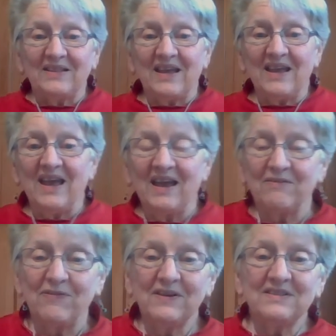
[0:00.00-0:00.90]
they
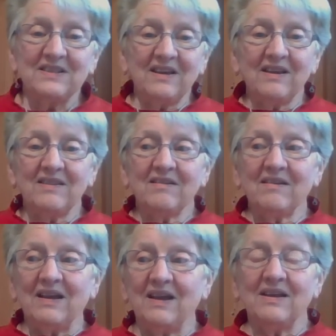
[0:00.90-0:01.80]
had fun together
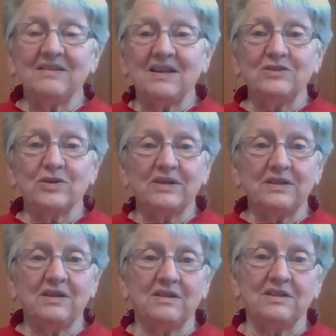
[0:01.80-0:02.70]
and they tried
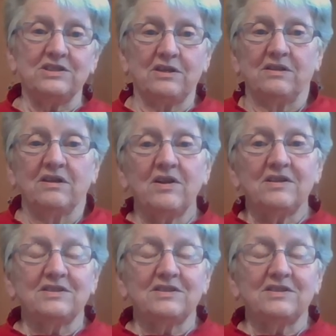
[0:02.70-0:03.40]
to kill each other.